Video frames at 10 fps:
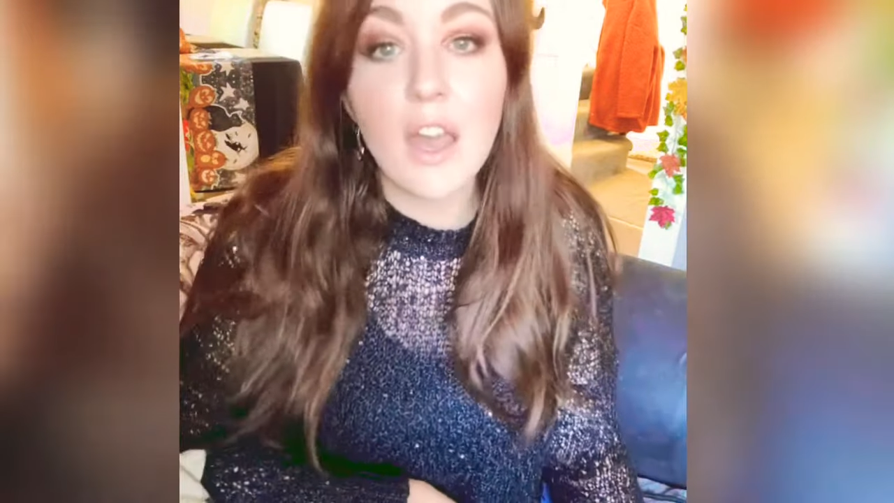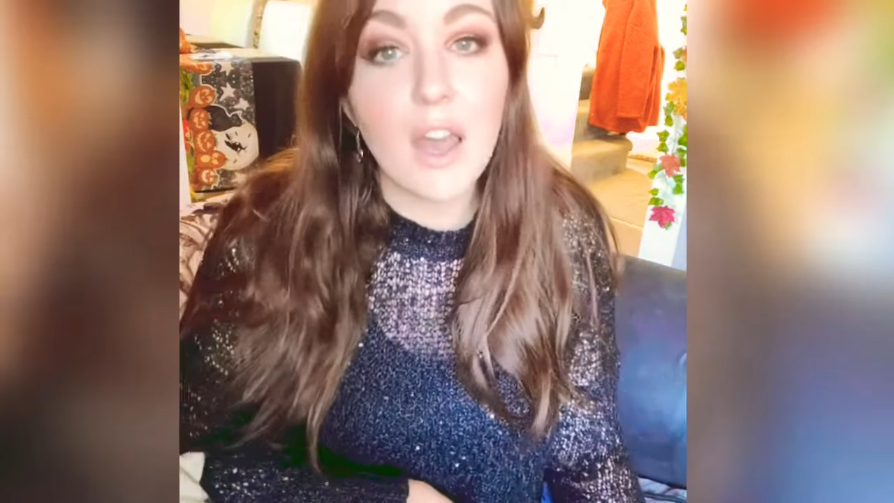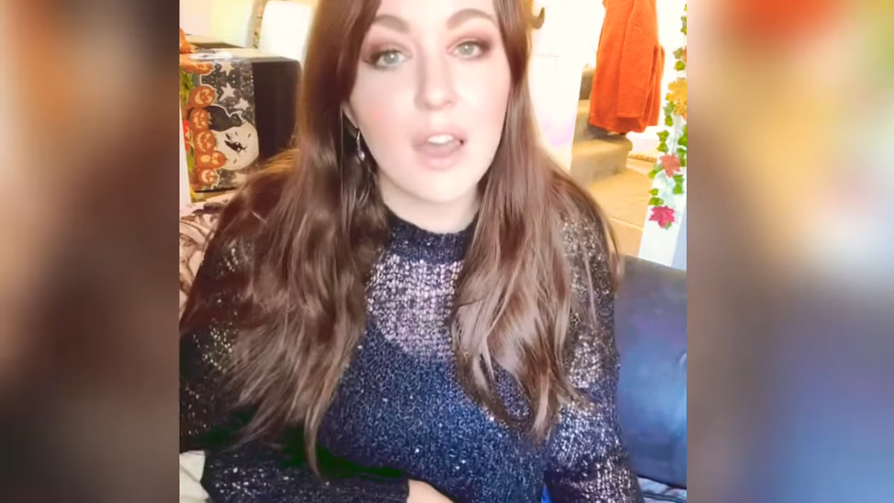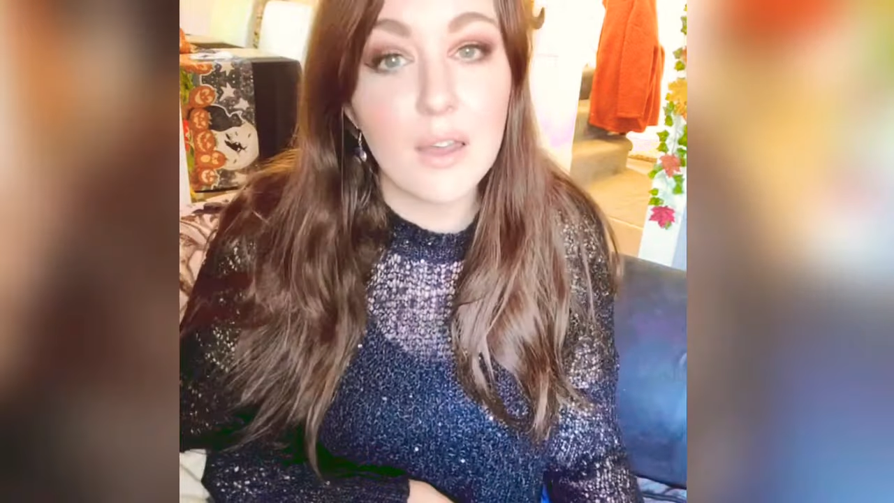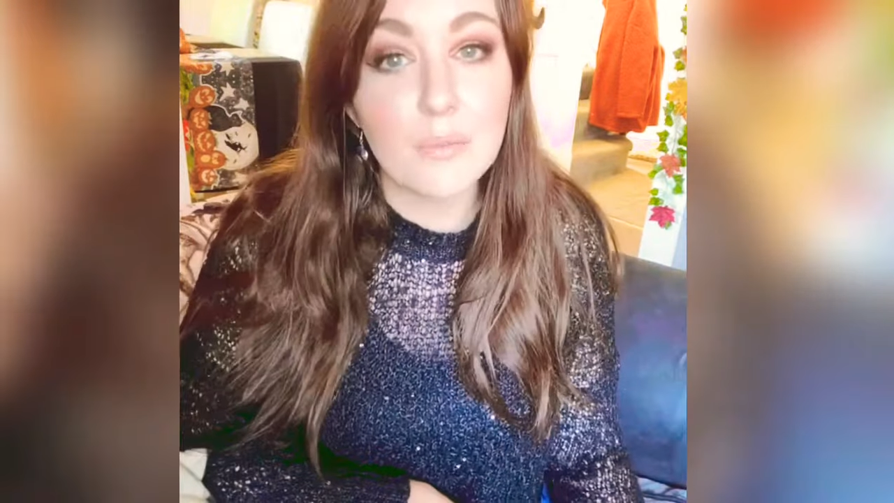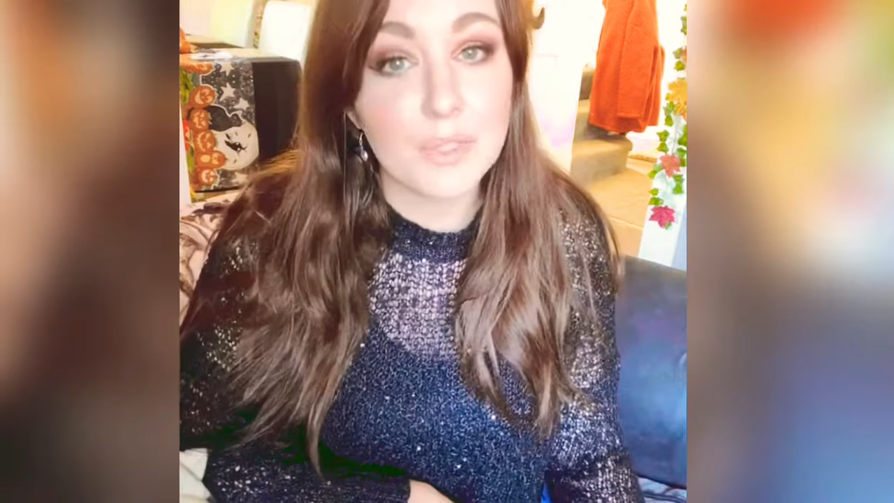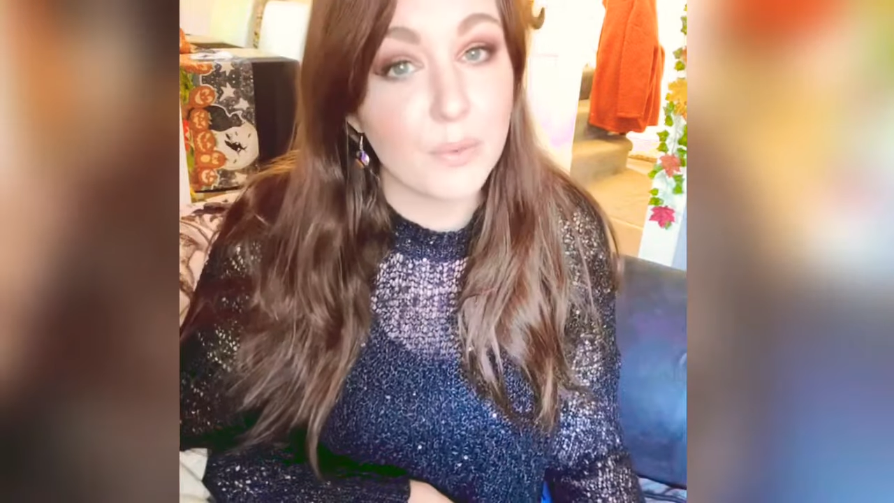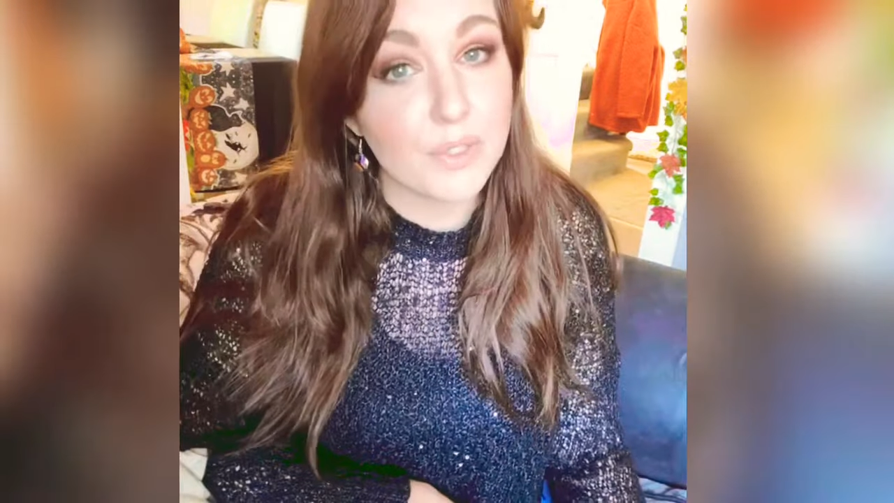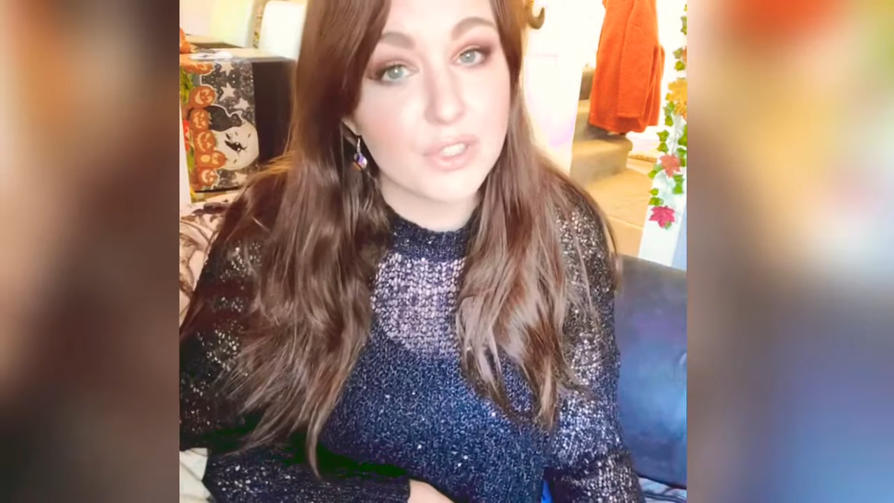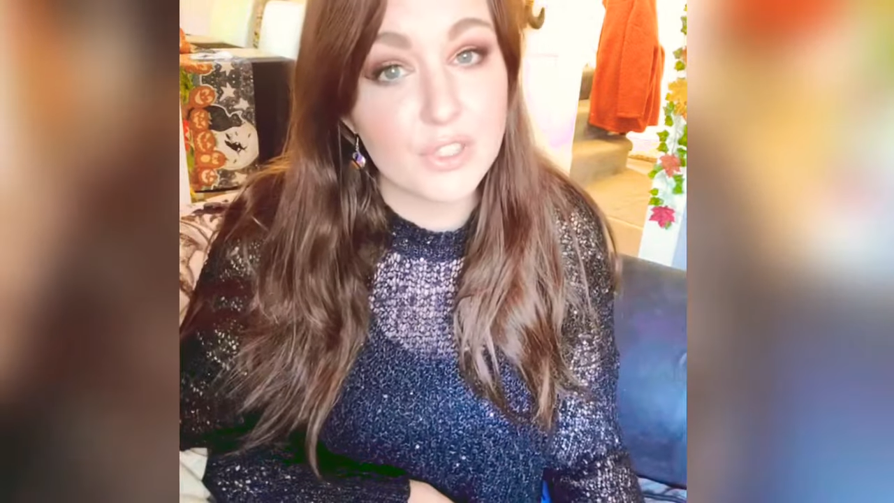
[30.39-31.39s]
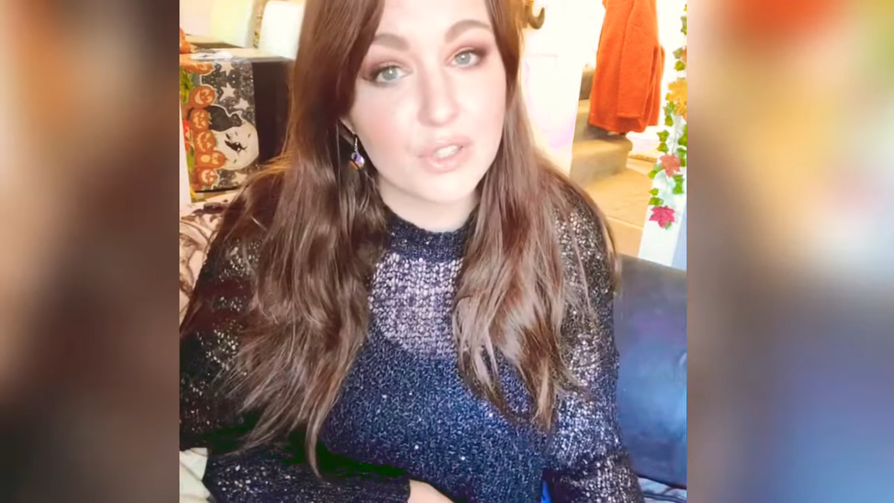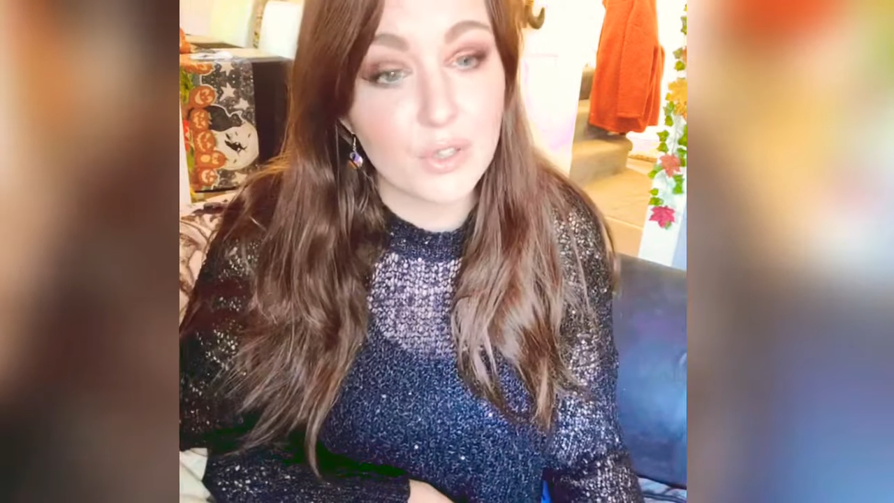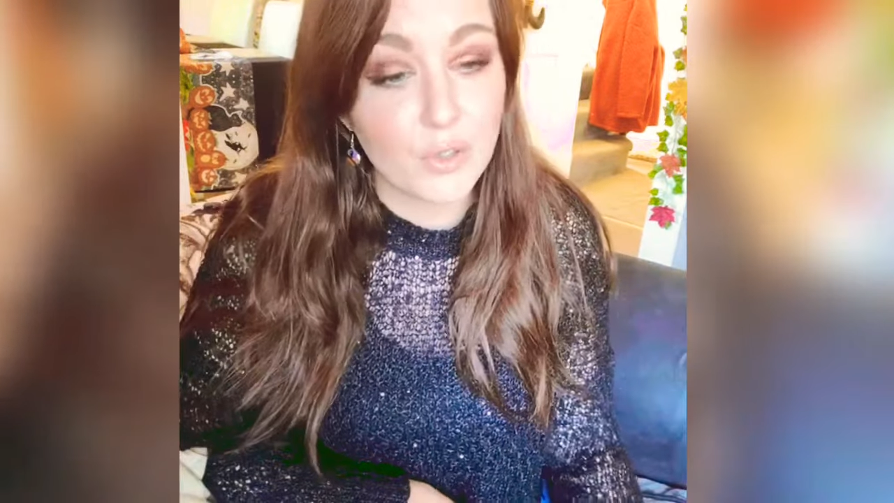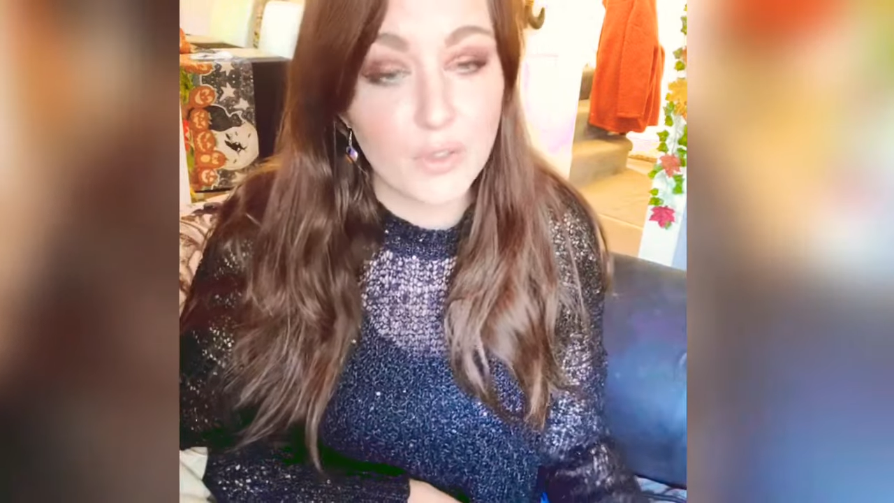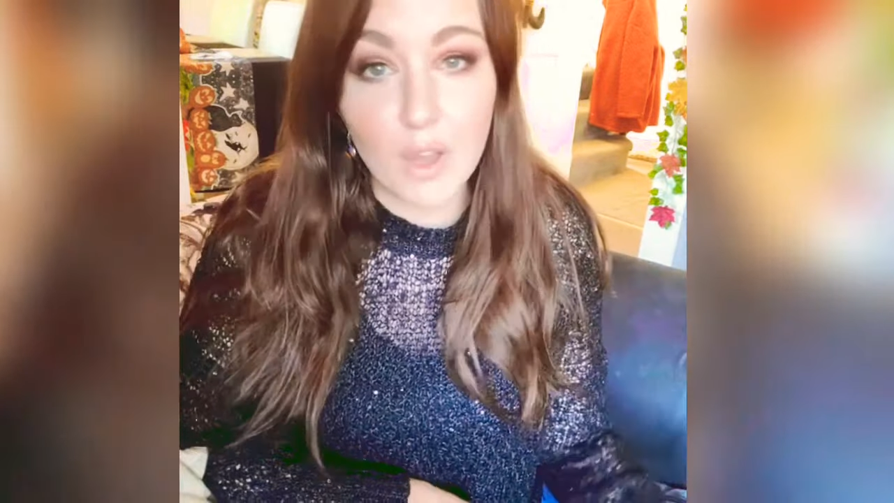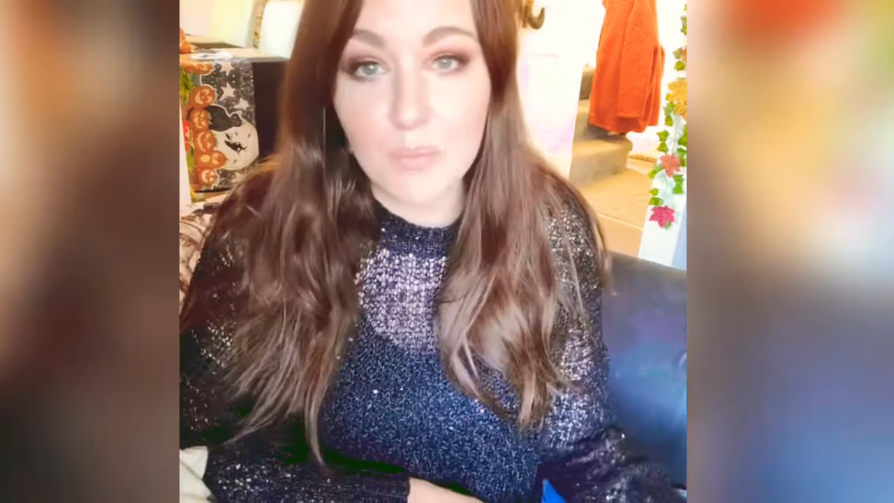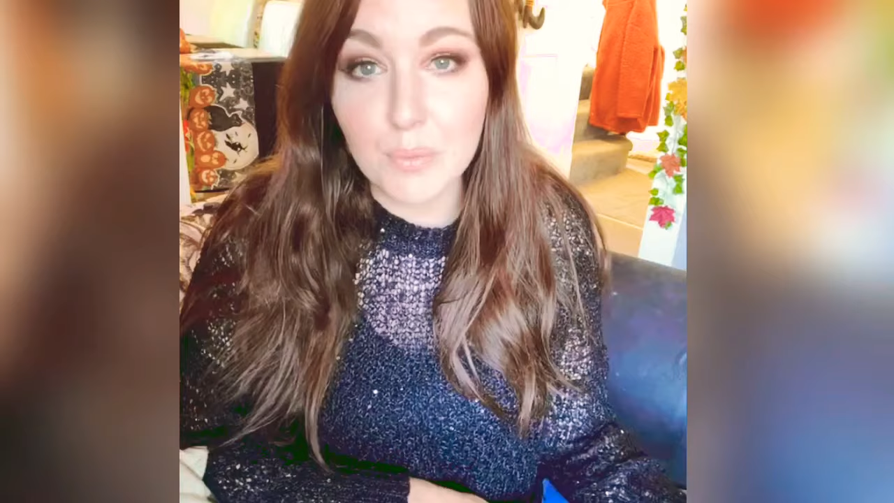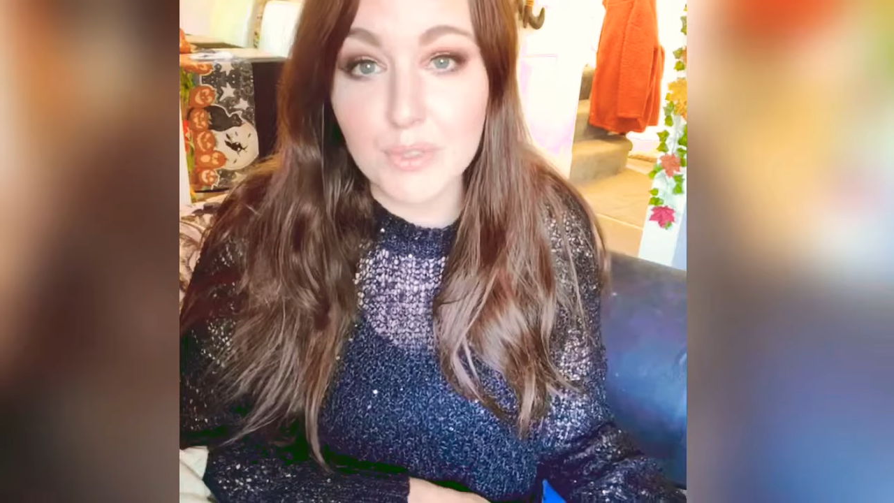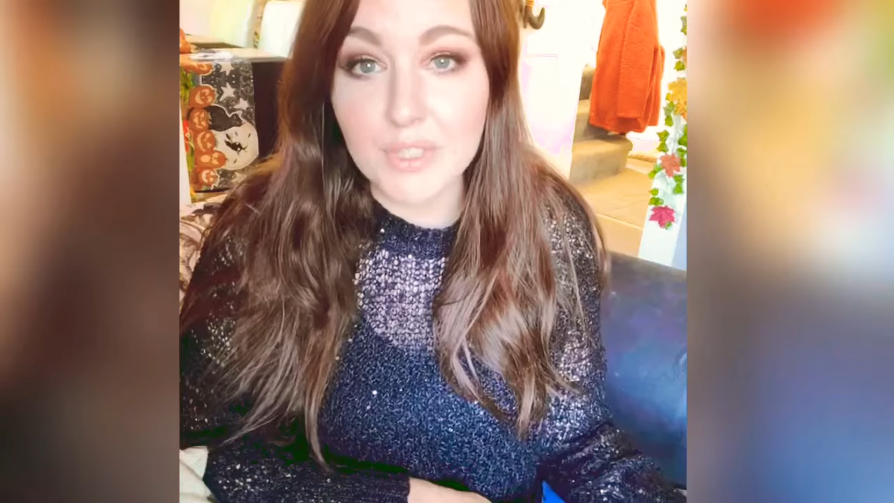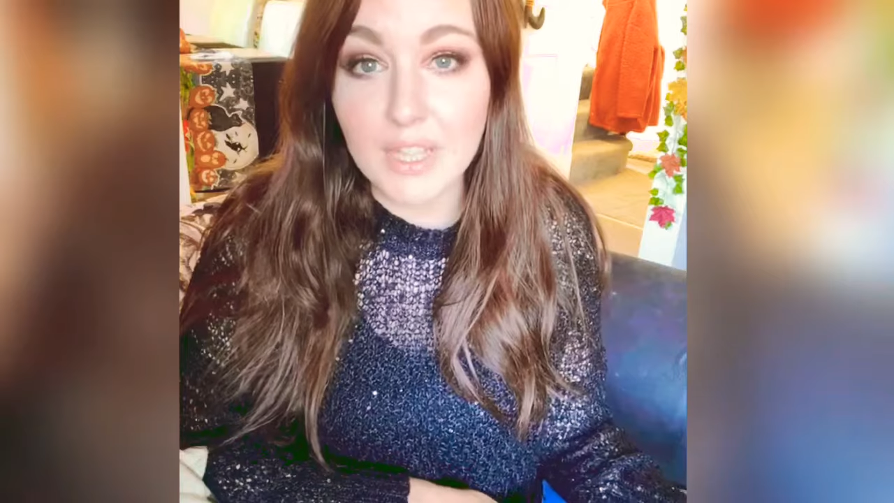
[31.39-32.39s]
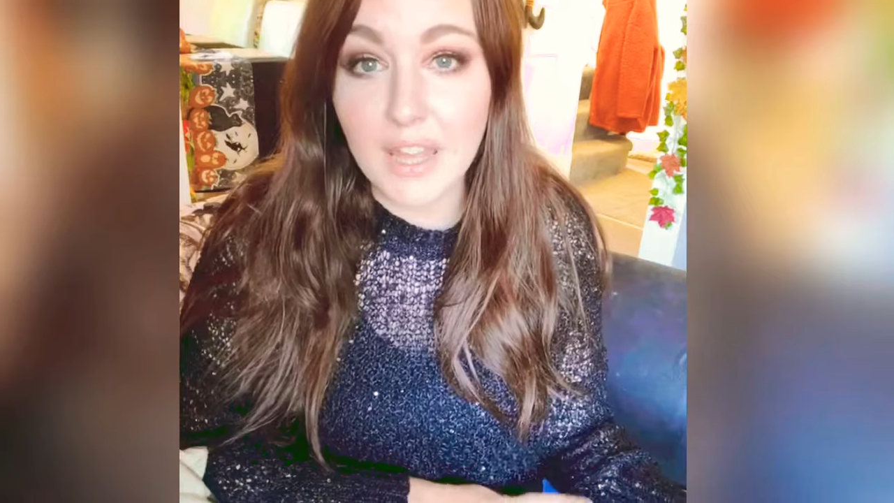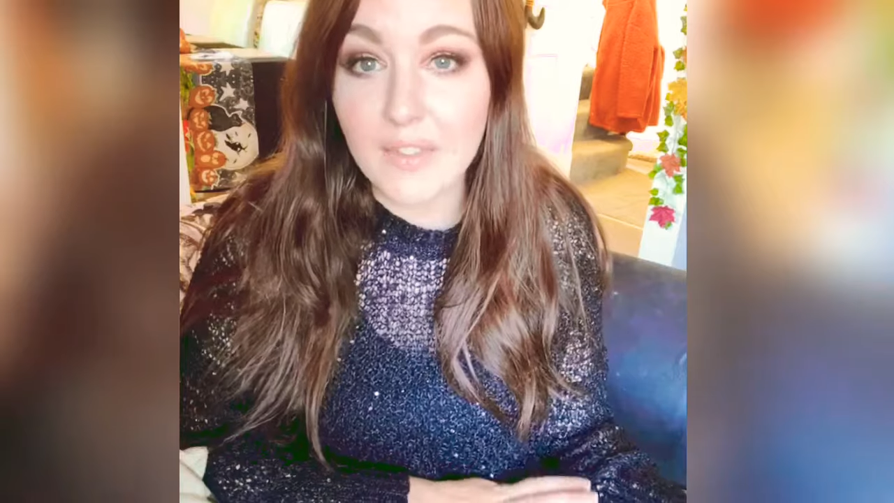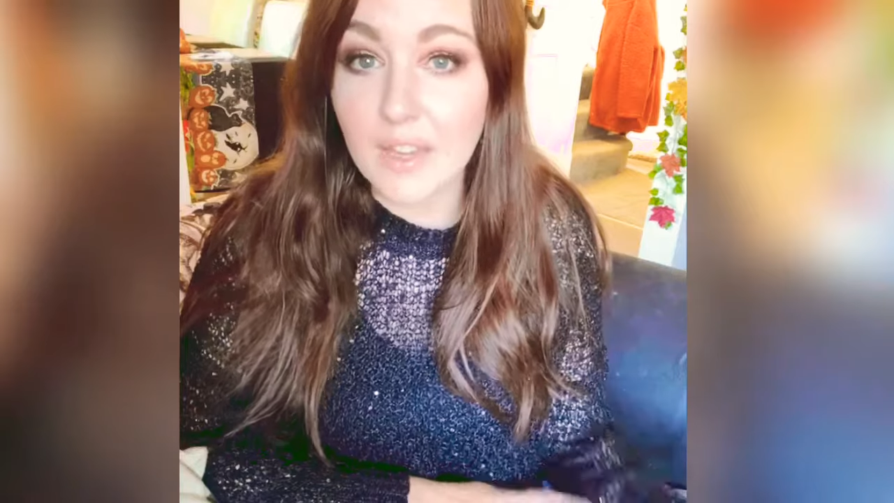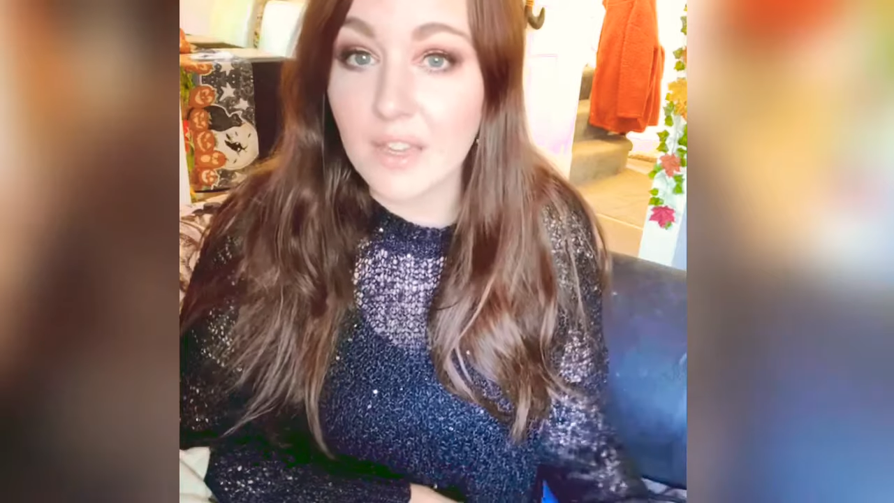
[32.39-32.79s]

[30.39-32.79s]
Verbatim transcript: Um, so I just thought that I'd put together